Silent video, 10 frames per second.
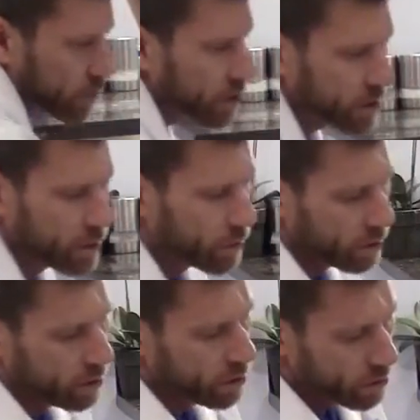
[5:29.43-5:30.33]

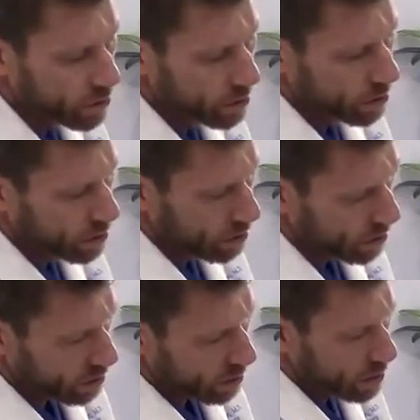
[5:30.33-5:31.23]
traditionally, we'd use
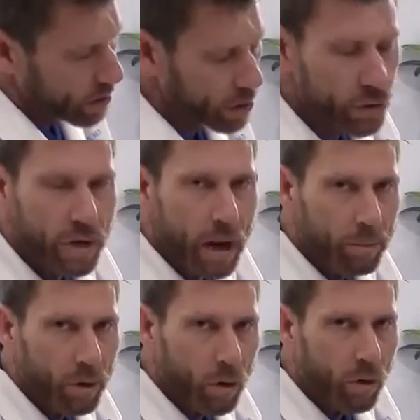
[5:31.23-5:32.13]
the teardrop